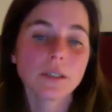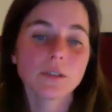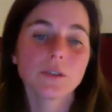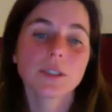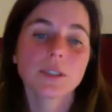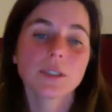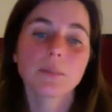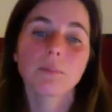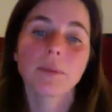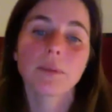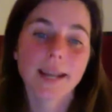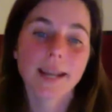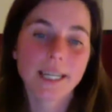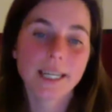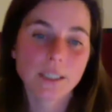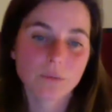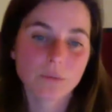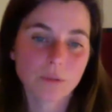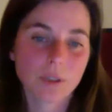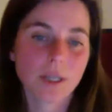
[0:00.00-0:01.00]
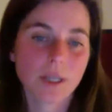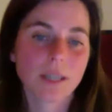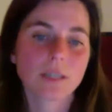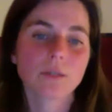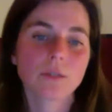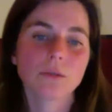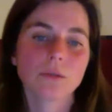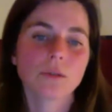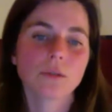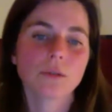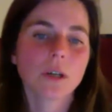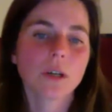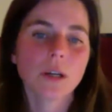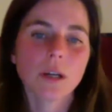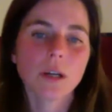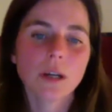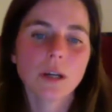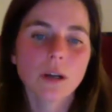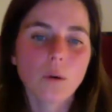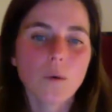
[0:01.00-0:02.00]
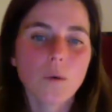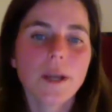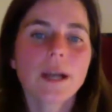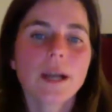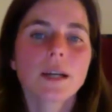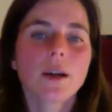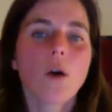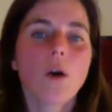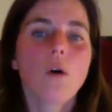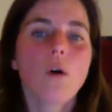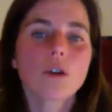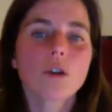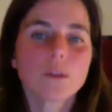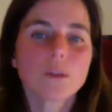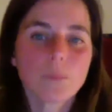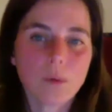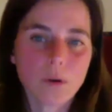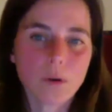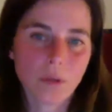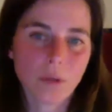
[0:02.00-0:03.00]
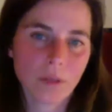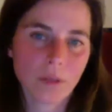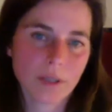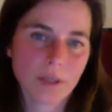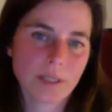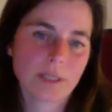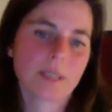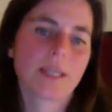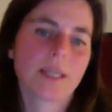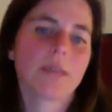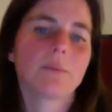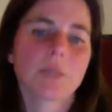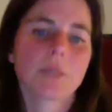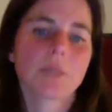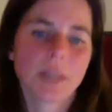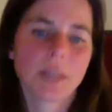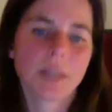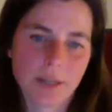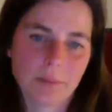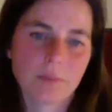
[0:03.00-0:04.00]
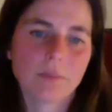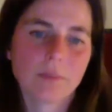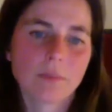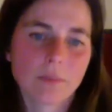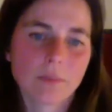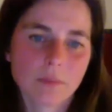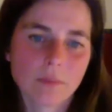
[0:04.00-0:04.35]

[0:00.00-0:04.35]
There is a place for that too. We can hold both at the same time.